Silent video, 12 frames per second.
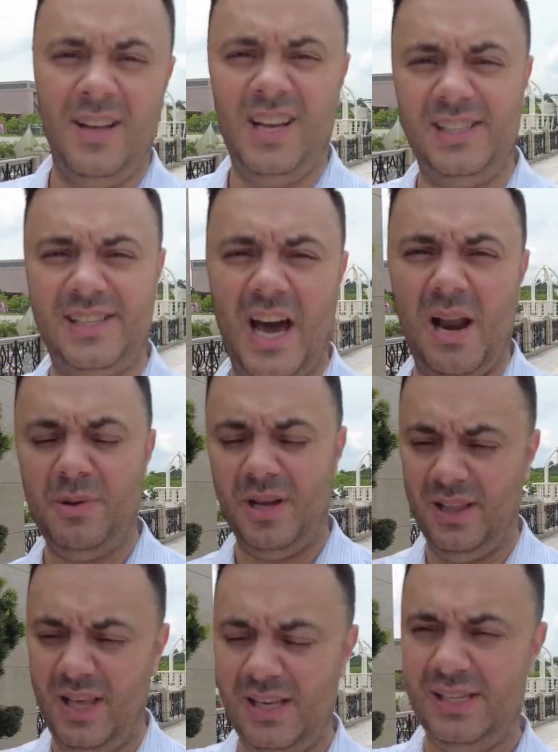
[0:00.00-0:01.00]
It's got to be
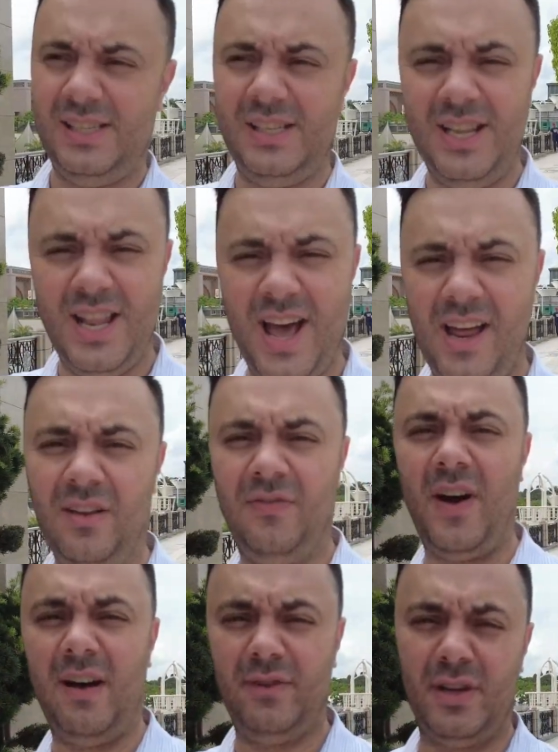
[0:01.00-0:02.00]
at least
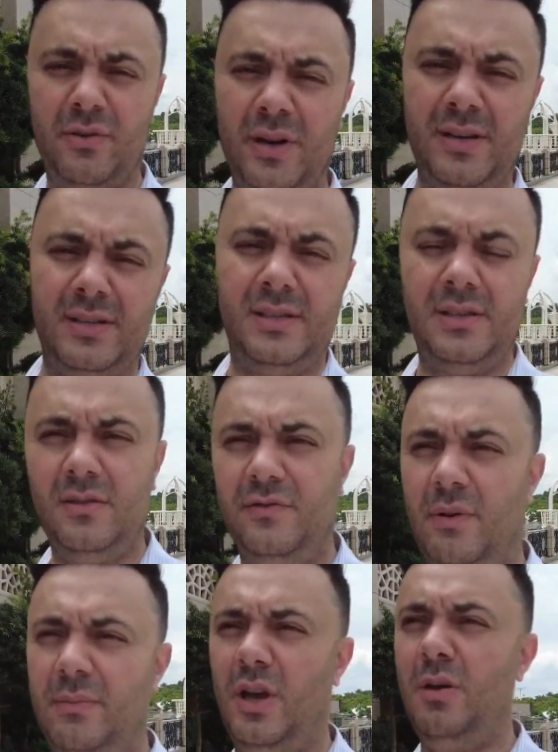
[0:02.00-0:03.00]
ninety-five degrees
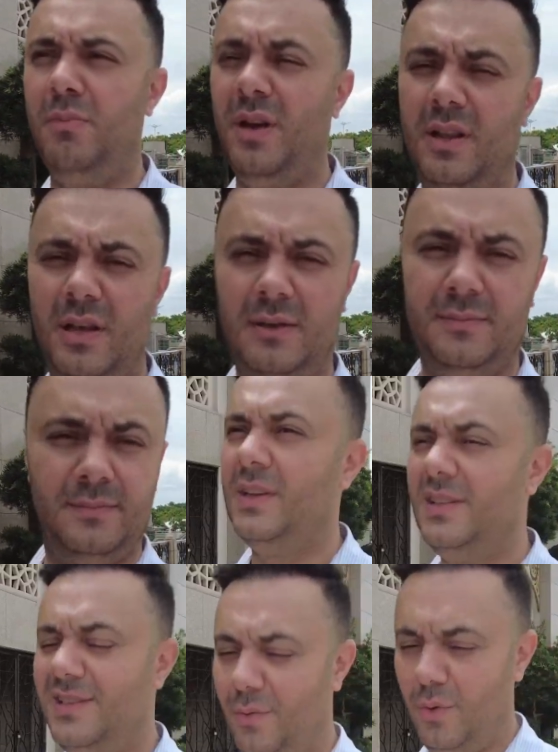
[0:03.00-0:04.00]
from the humidity.
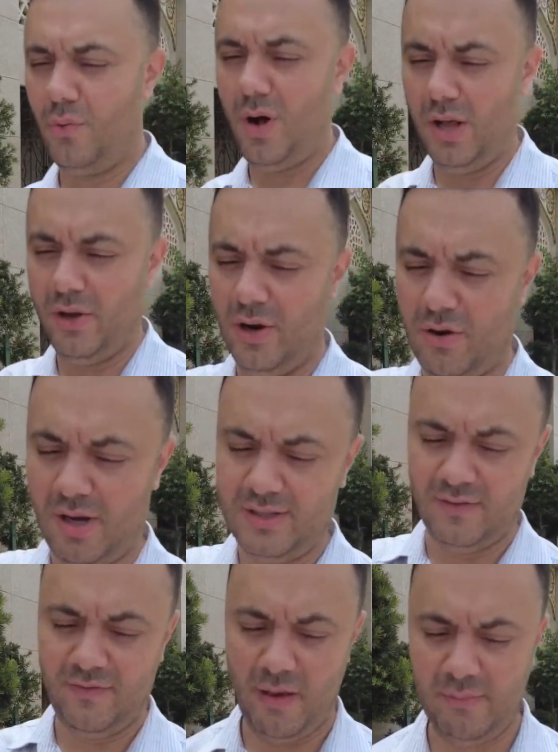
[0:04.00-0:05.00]
So we're walking across
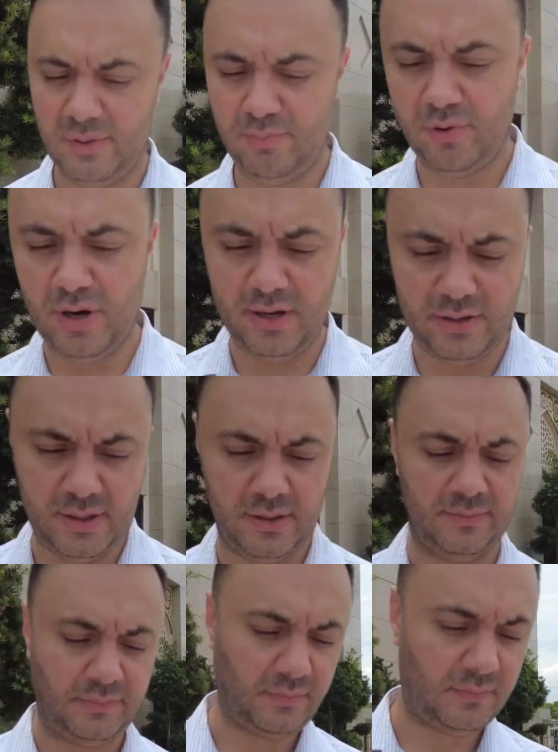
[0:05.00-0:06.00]
the famous bridge
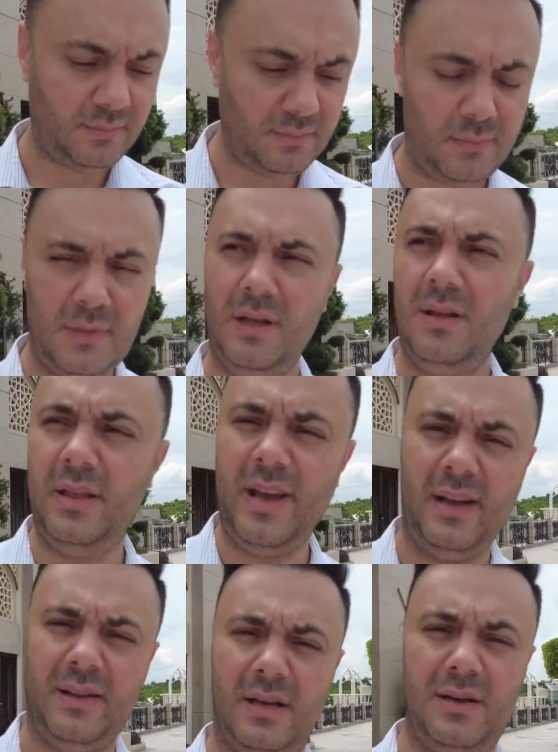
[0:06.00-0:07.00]

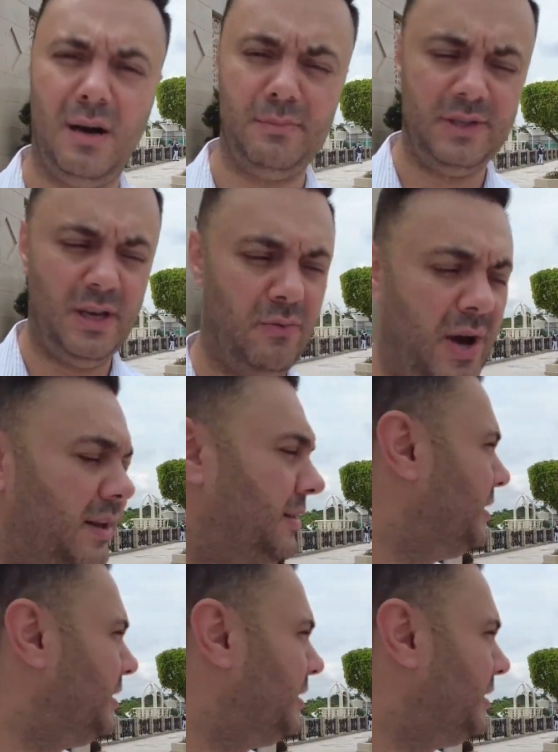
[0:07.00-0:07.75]
that comes in right at